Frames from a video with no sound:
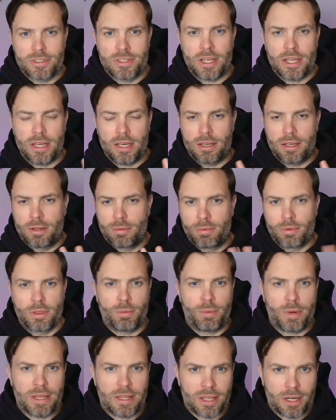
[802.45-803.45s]
the
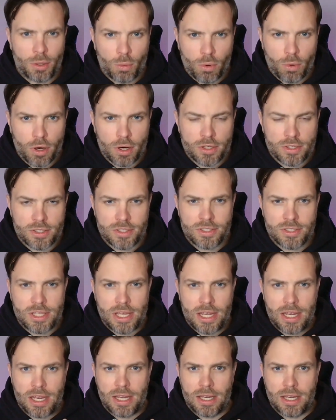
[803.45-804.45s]
way that it works is
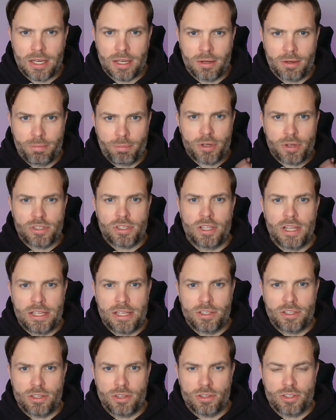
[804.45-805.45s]
a person
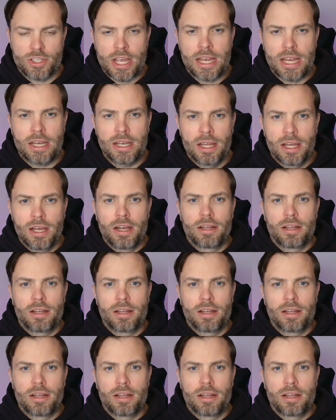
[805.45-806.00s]
lands on your site,